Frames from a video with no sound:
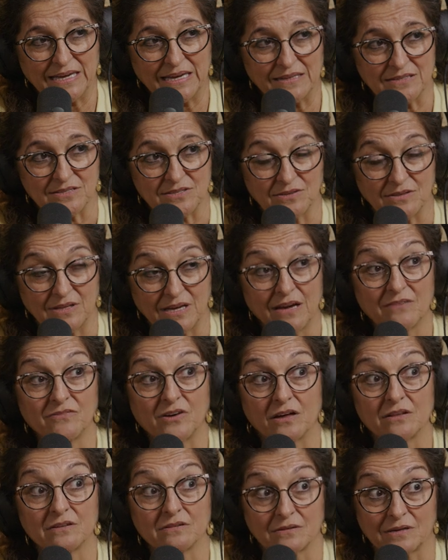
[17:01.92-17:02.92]
cancer. They have
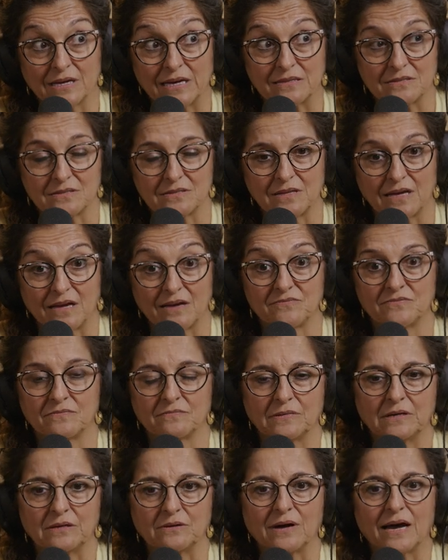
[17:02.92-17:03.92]
other cancer. They have
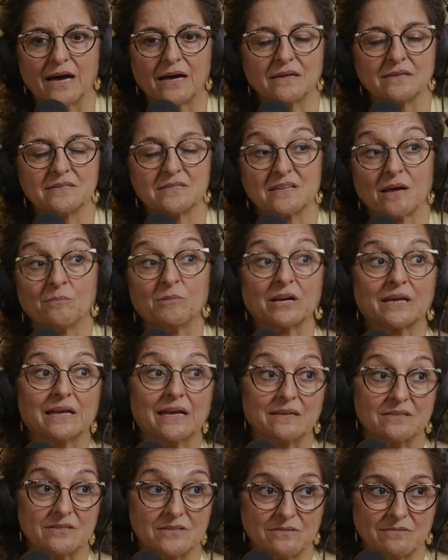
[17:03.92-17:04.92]
you know high stomach
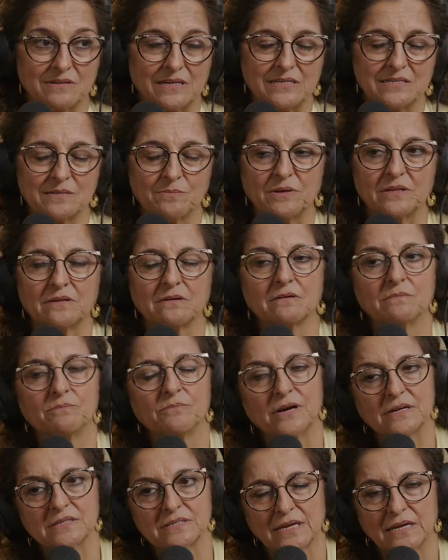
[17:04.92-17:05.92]
cancer rates, but mm. their
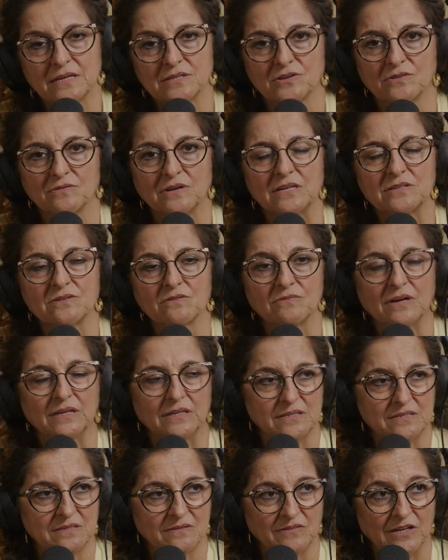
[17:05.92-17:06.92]
breast cancer rates are
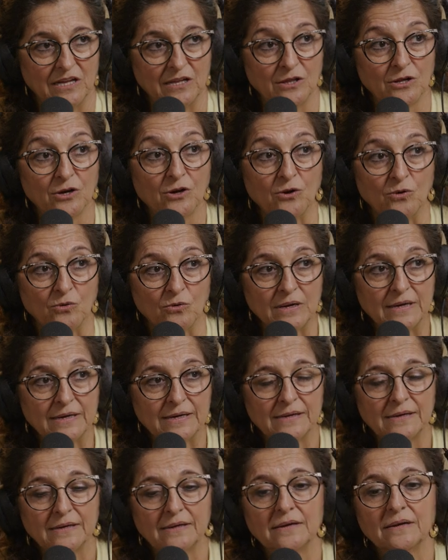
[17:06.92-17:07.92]
relatively low
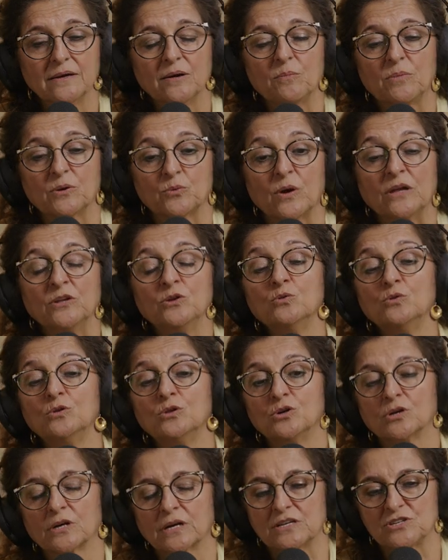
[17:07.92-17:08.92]
but when you
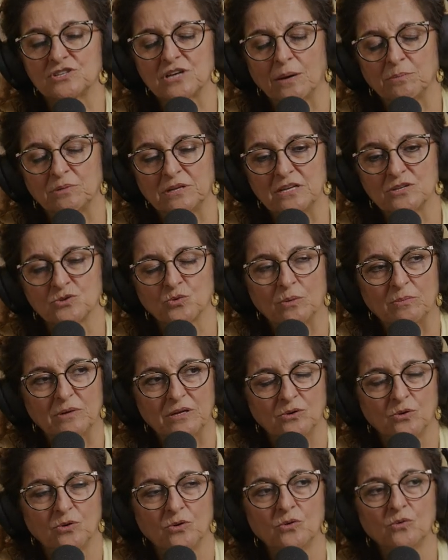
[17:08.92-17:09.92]
look at Japanese
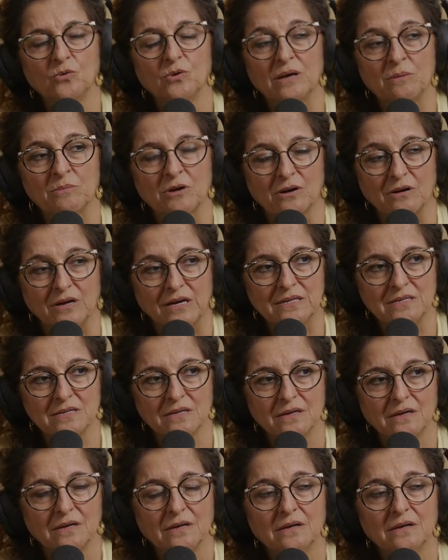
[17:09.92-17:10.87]
women who immigrate